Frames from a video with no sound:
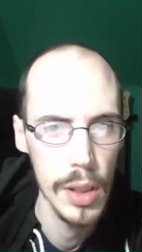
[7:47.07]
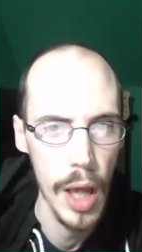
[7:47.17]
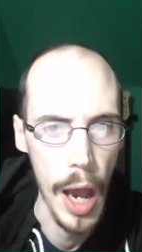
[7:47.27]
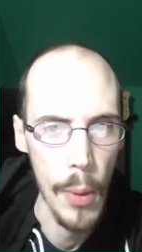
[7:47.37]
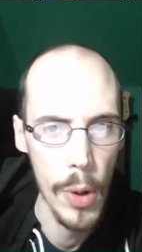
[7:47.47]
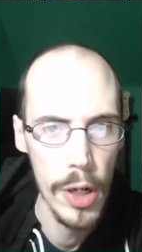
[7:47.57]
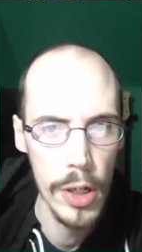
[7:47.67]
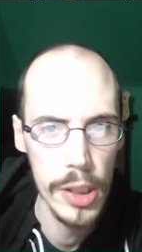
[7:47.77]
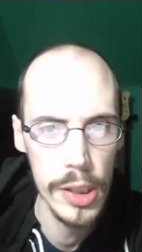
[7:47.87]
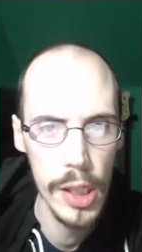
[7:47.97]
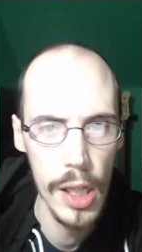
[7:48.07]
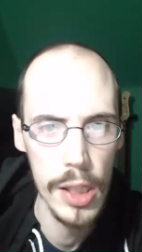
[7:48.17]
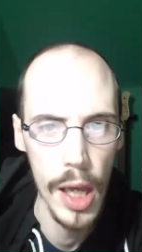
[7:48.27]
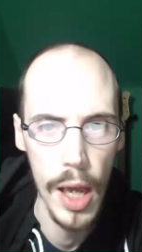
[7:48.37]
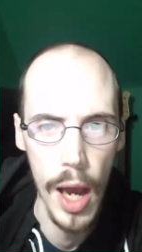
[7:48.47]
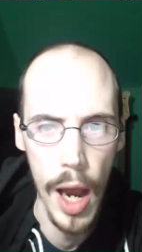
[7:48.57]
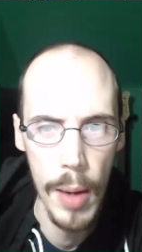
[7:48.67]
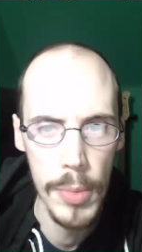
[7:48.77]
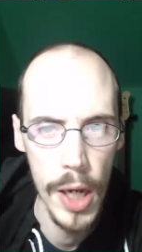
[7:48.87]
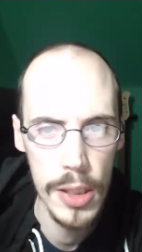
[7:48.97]
I want you to understand that
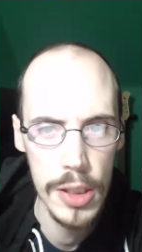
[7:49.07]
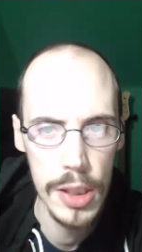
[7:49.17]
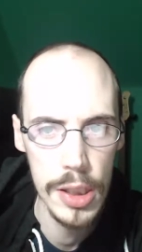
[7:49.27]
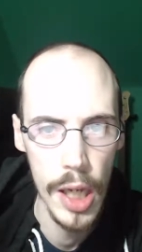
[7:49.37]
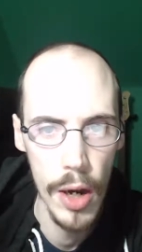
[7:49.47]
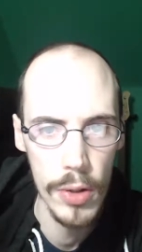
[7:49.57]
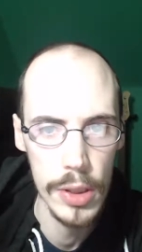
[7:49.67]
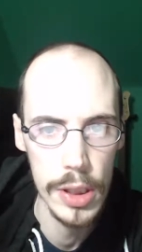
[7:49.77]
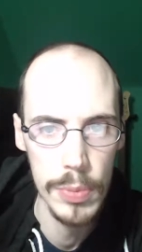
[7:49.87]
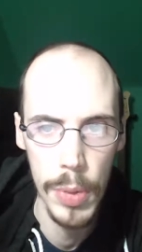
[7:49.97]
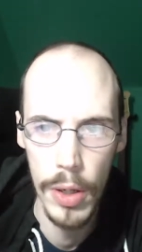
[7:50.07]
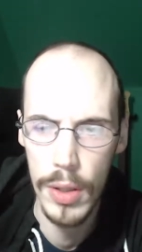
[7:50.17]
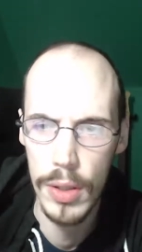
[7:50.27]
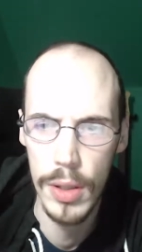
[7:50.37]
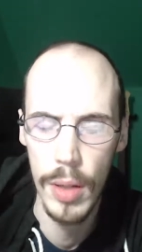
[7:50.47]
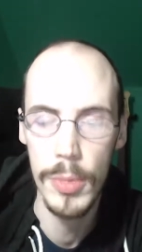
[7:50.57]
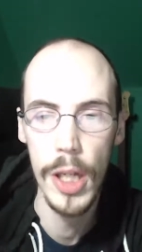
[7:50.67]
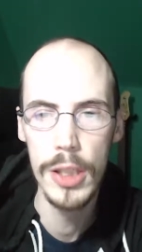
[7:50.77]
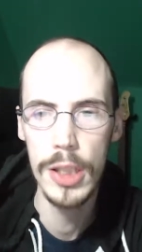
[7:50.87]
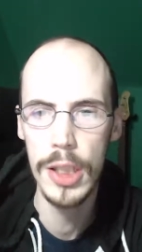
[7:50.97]
I'm not just careless. But I'm not
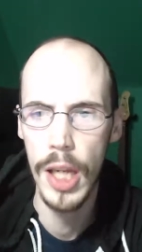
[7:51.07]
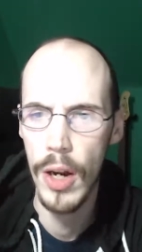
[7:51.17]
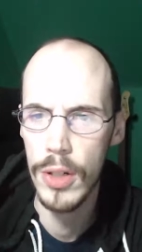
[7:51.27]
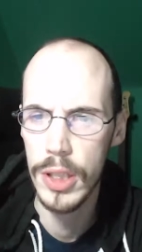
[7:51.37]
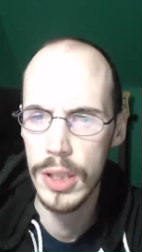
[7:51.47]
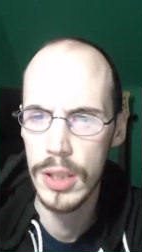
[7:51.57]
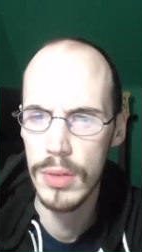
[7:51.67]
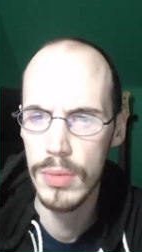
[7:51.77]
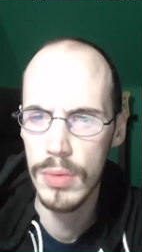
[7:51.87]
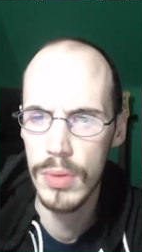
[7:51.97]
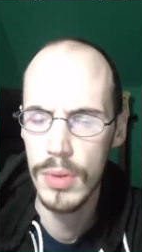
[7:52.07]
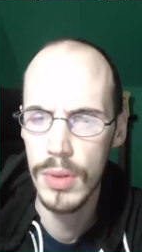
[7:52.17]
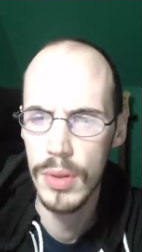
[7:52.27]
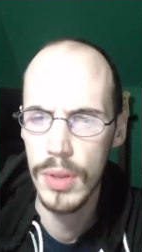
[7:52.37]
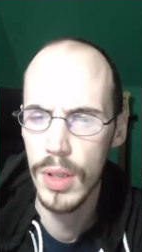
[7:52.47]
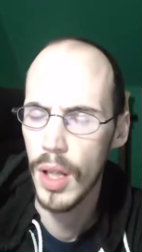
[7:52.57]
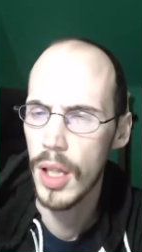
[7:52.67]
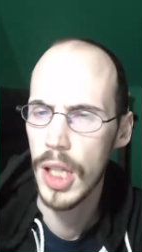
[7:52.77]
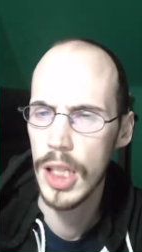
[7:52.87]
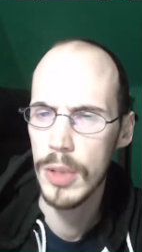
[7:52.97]
just careless.
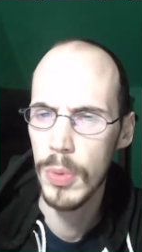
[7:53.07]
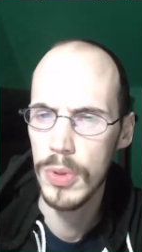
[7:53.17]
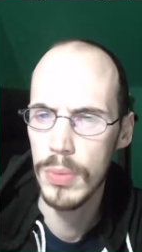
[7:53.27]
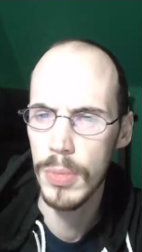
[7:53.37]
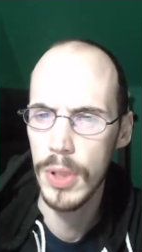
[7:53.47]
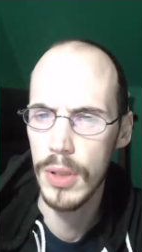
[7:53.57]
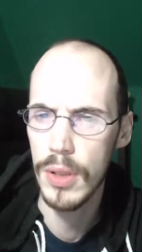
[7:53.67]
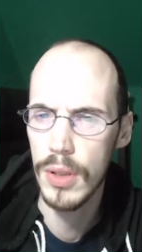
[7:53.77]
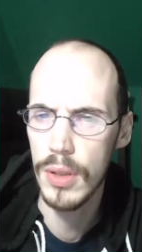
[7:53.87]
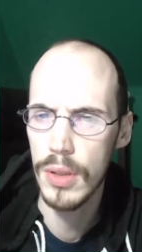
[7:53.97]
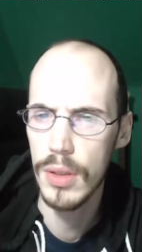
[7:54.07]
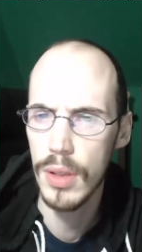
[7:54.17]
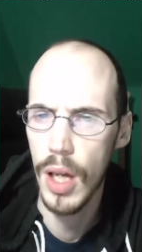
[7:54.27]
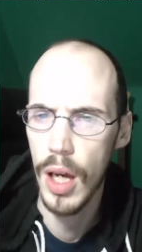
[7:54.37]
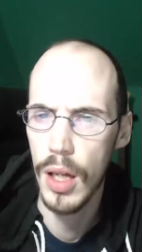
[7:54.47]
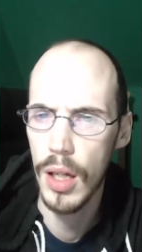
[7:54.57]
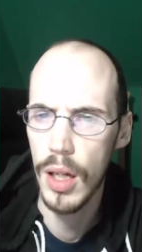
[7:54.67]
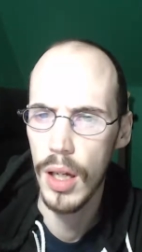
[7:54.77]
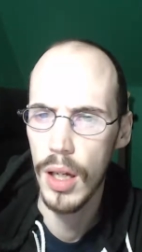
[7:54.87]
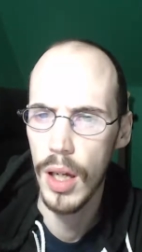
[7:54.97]
I think it's supposed to be.
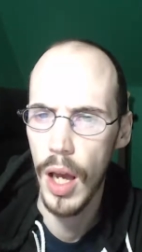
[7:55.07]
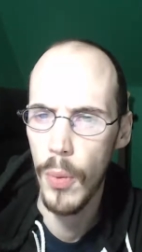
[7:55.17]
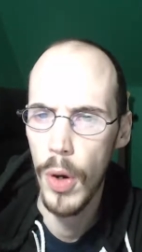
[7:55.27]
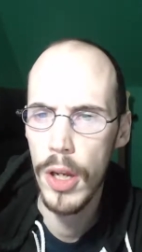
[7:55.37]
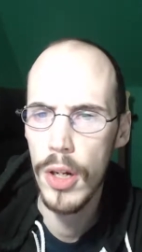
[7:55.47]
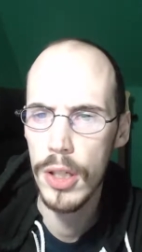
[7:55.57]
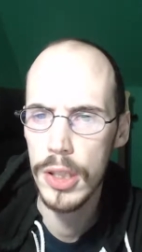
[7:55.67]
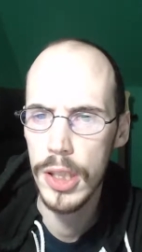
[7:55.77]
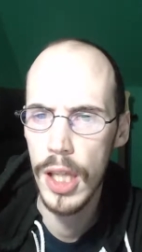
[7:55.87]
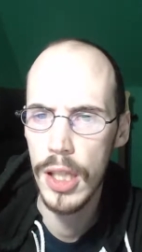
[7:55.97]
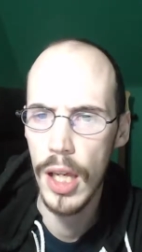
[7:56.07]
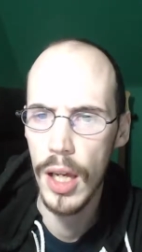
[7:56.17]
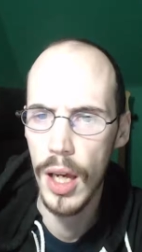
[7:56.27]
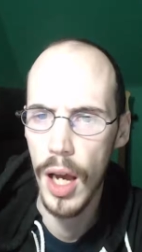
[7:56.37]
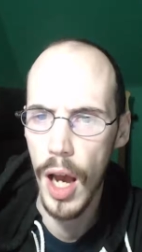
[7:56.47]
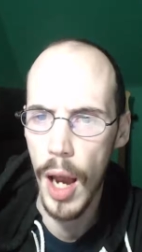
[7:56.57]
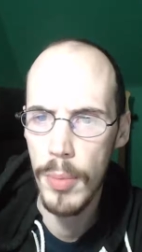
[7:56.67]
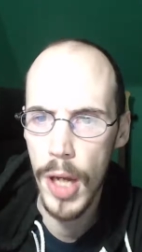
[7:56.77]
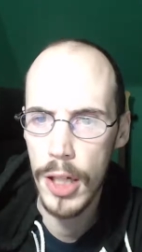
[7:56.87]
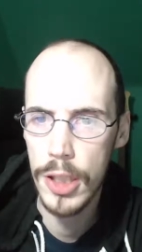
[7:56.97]
I want you to understand that I'm
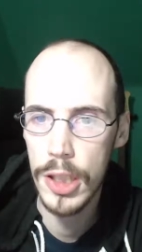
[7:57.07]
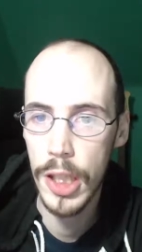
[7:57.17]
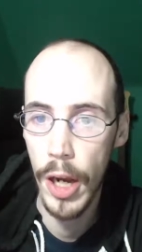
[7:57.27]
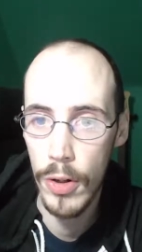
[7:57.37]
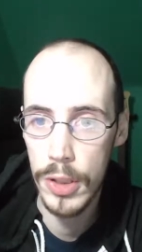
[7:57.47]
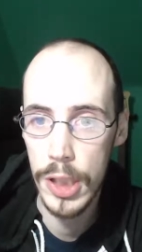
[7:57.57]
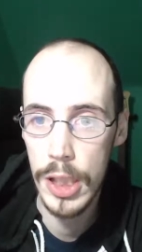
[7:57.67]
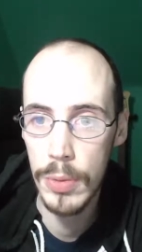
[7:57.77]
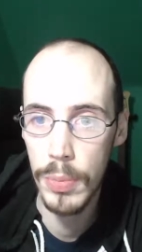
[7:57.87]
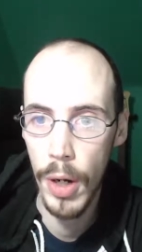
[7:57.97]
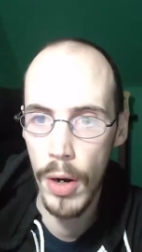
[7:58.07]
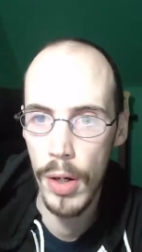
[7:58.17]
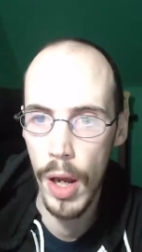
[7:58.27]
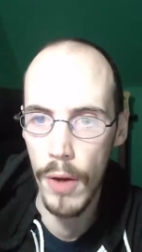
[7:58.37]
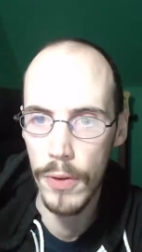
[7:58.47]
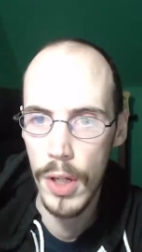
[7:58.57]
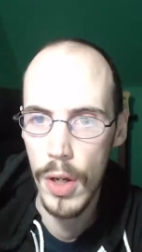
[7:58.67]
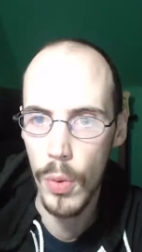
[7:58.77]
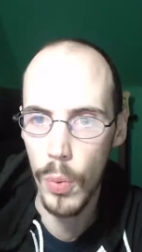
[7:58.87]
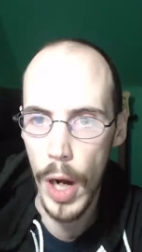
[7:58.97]
not just carelessly spouting off
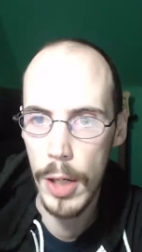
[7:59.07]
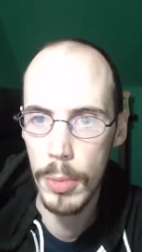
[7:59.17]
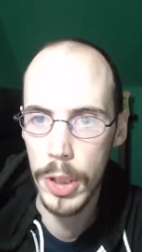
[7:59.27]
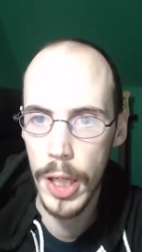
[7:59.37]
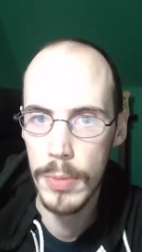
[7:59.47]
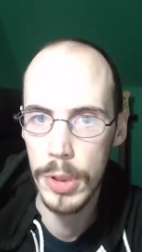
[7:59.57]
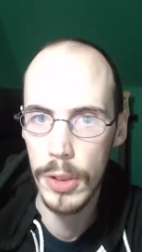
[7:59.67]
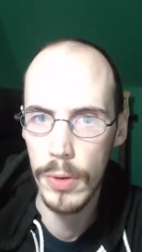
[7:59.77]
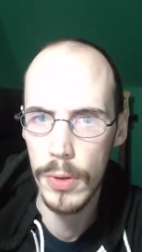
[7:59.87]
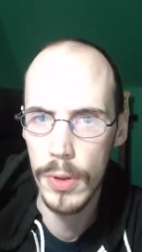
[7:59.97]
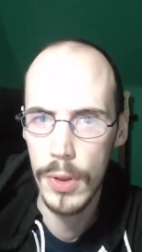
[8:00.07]
random claims to you.